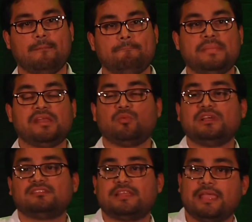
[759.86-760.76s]

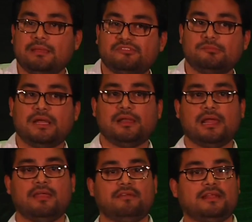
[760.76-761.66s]
Midwest came to my
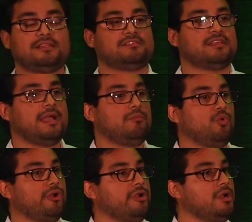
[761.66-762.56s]
life at the time
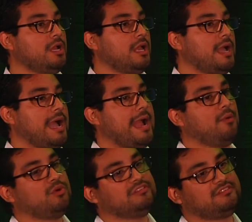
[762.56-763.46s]
where I
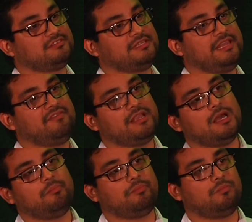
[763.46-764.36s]
was giving
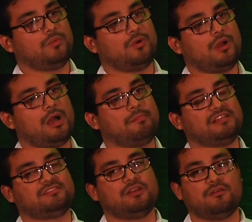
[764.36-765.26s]
up on
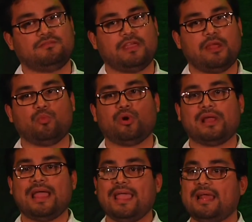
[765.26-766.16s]
myself and
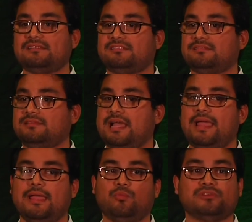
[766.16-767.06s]
where
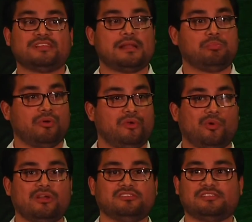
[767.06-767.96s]
I was at a point
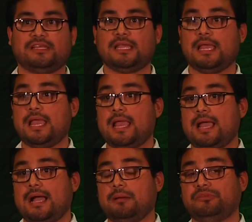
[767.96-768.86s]
where I was like,
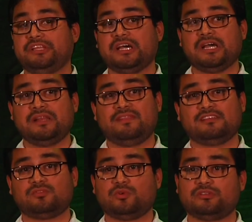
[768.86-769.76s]
I'm done.
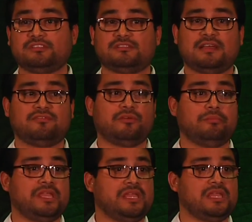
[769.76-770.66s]
This world is not for
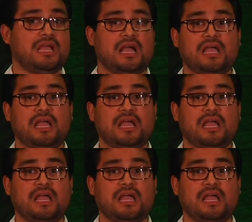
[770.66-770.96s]
me.